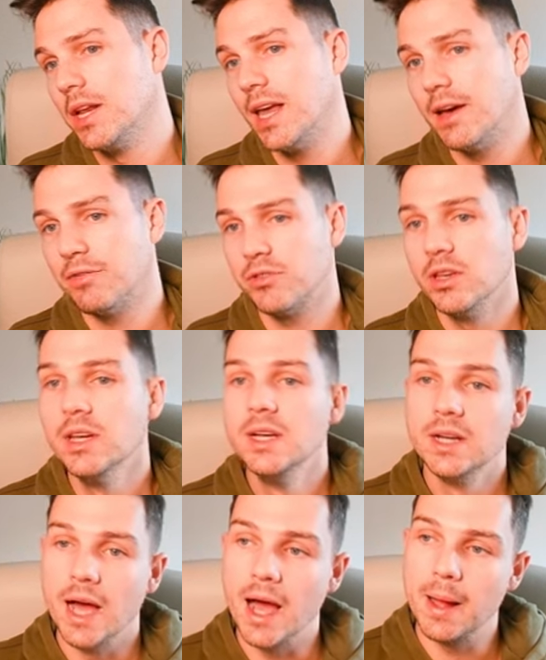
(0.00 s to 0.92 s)
the left.
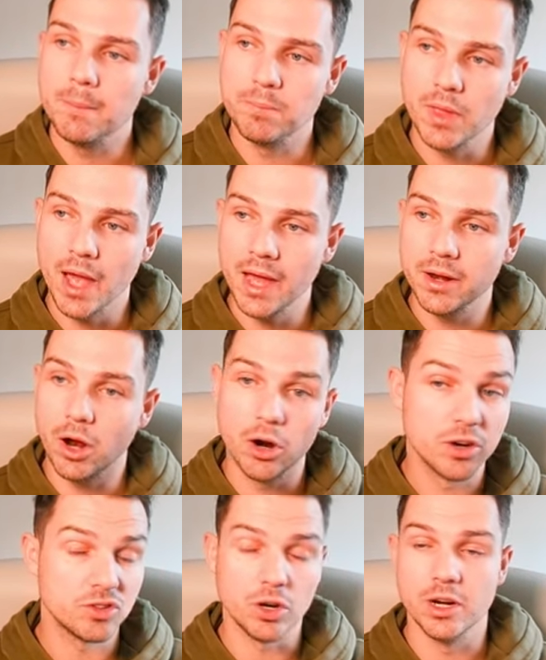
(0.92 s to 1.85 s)
Um, and
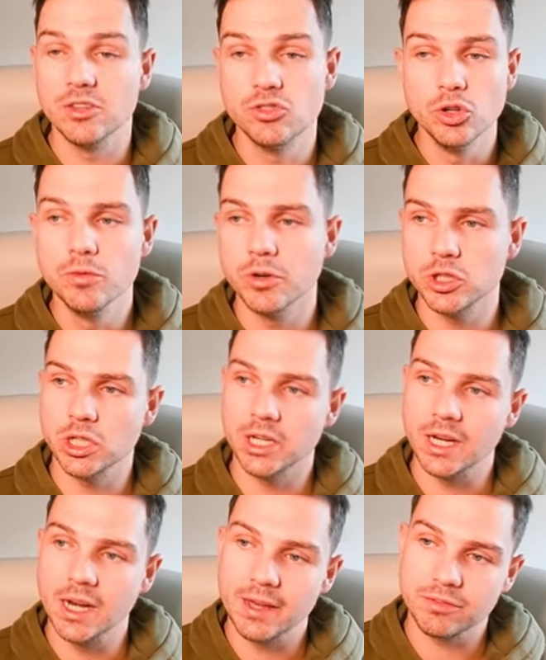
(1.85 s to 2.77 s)
or sorry, his new version
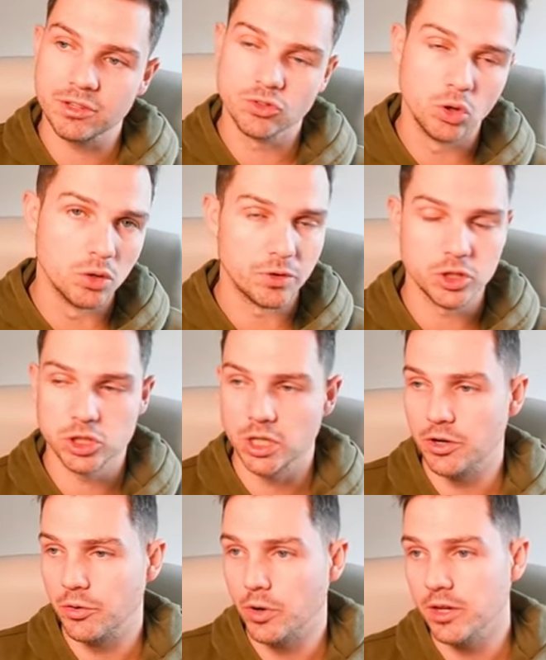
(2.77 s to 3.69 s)
on the left, his old version
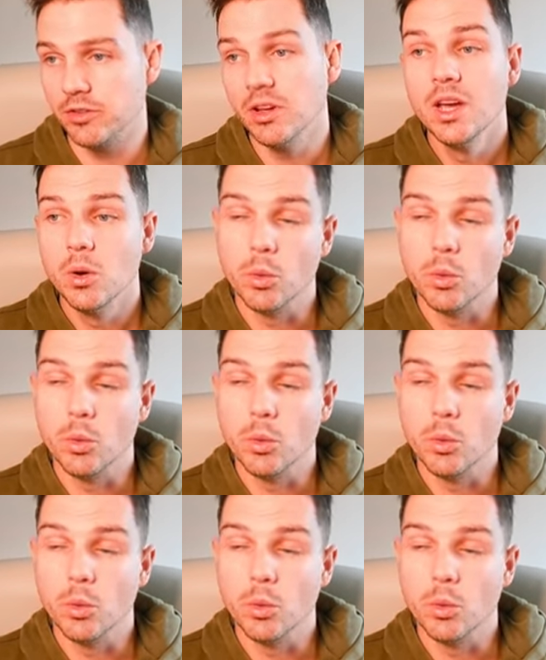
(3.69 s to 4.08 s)
on the right.